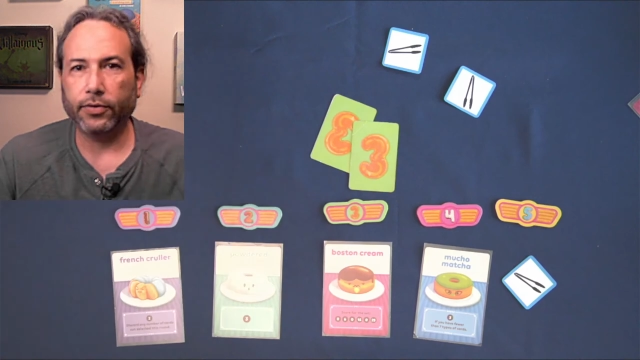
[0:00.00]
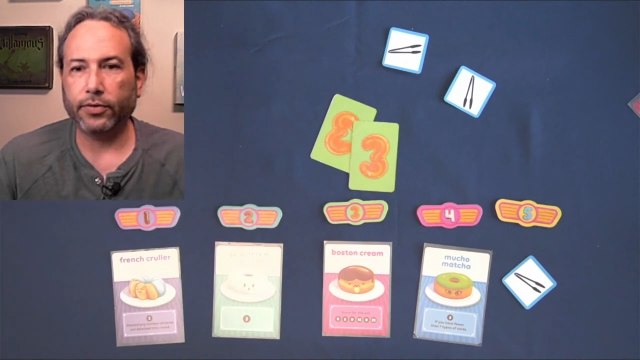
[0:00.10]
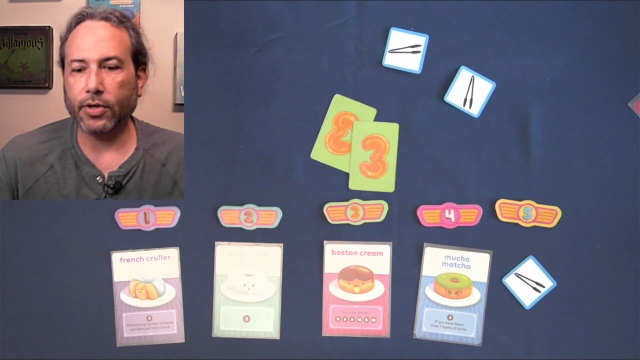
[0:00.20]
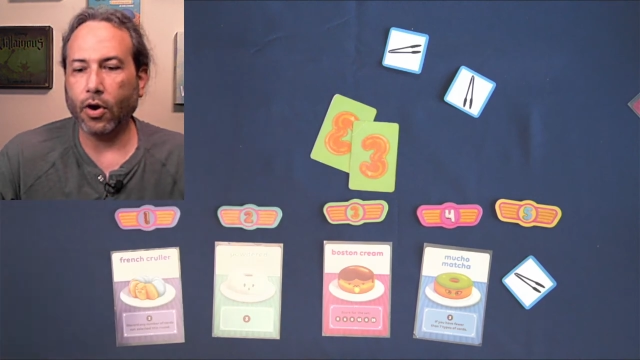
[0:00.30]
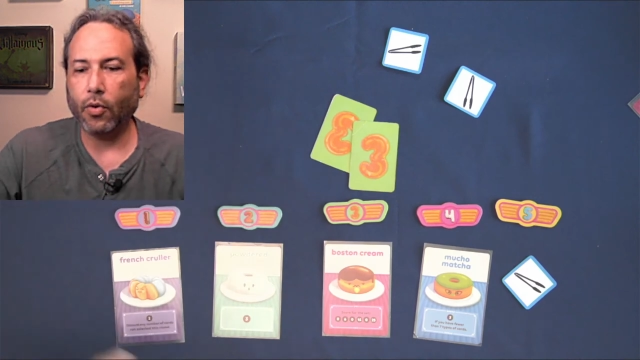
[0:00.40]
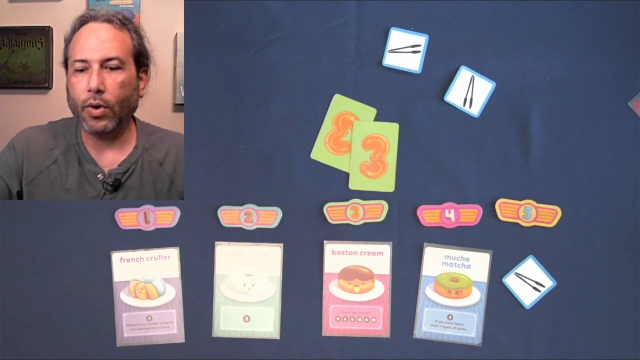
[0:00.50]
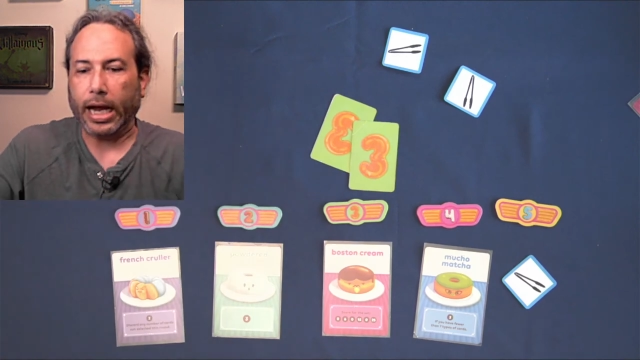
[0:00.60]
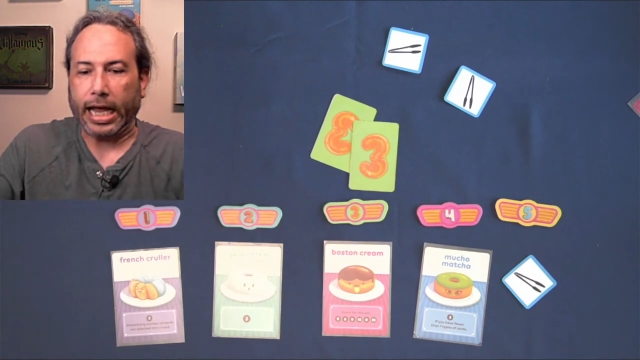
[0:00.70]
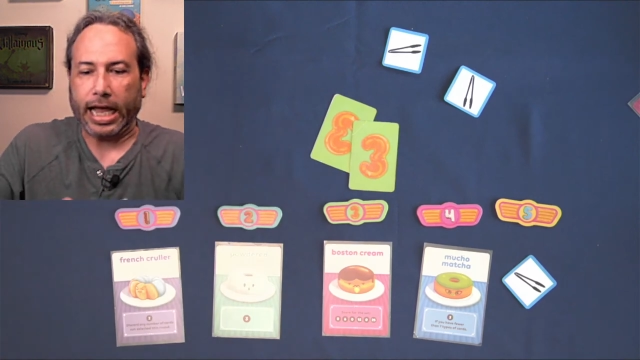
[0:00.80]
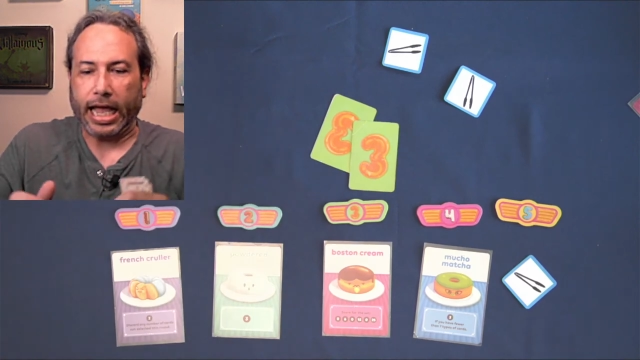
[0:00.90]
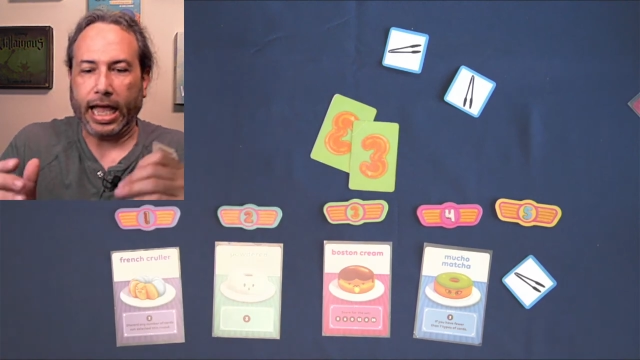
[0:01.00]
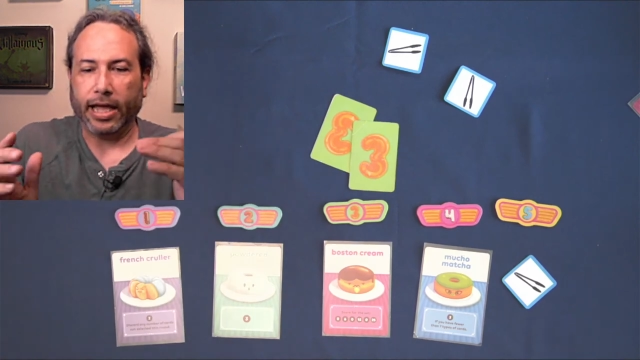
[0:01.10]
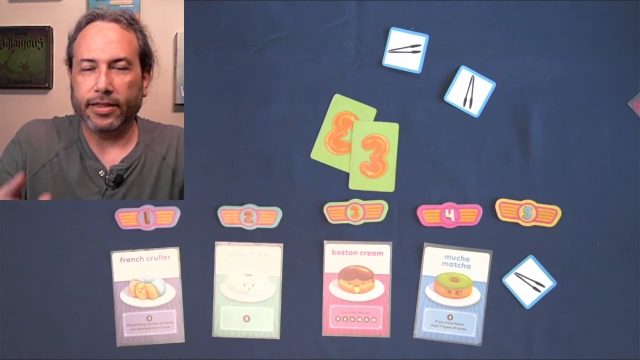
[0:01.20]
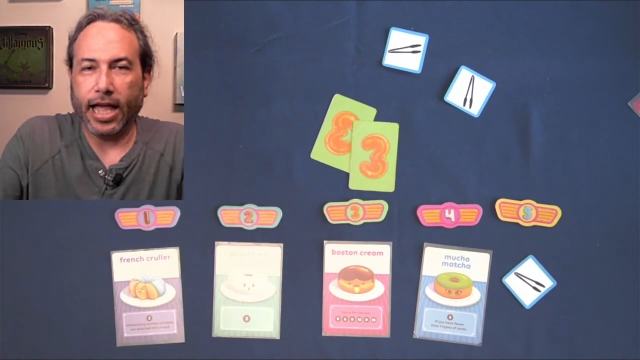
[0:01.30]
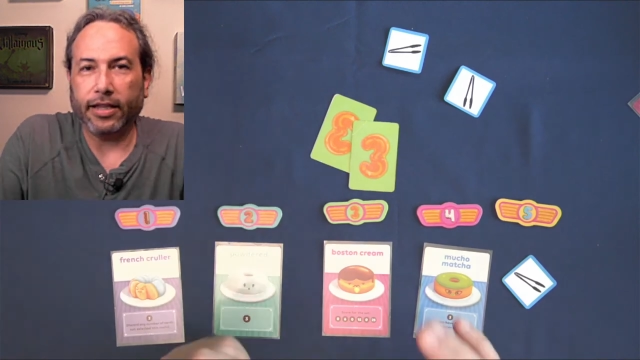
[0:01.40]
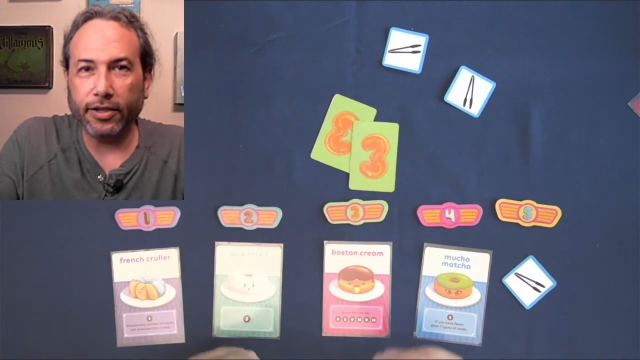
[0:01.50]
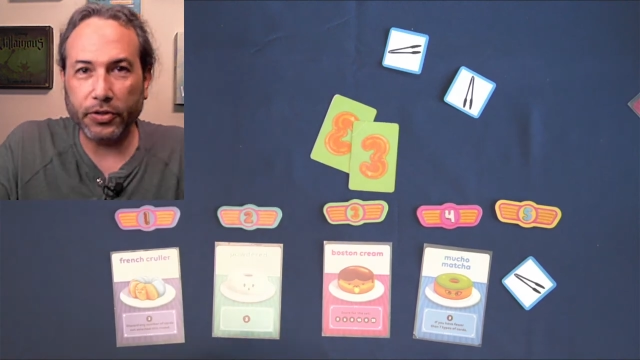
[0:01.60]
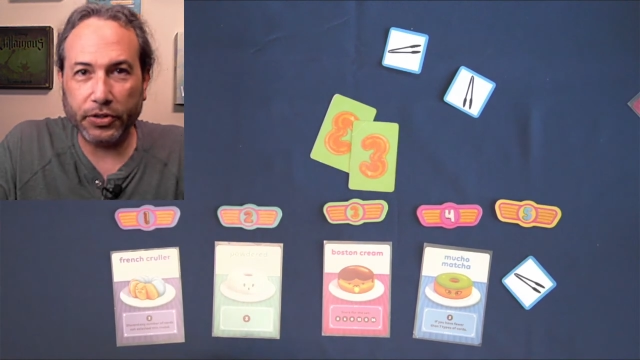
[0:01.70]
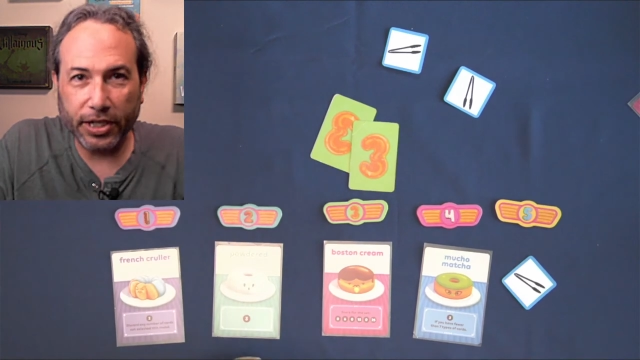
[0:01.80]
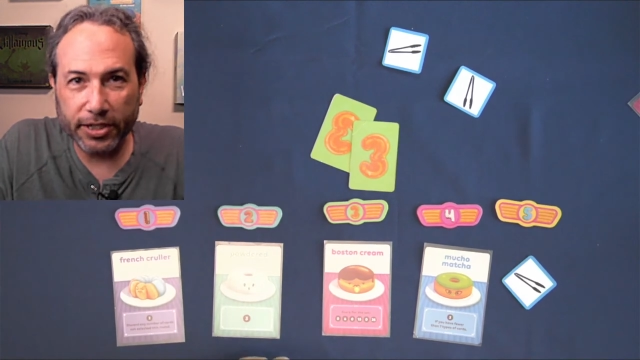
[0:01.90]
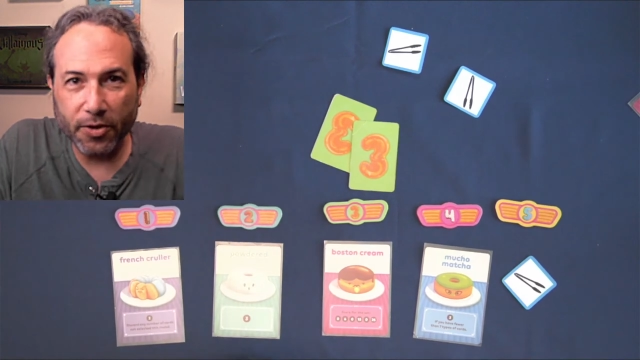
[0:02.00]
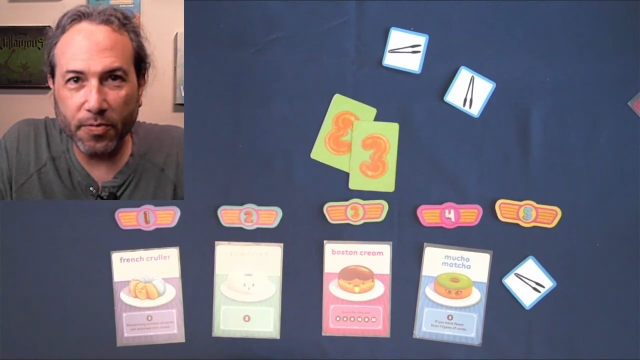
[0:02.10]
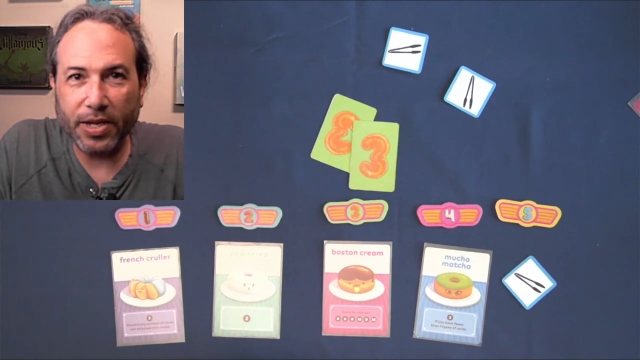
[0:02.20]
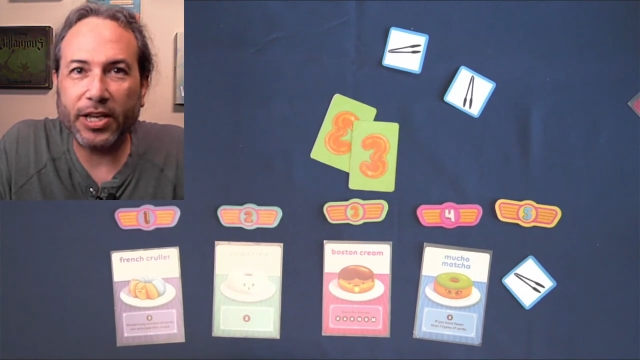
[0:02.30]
So that little system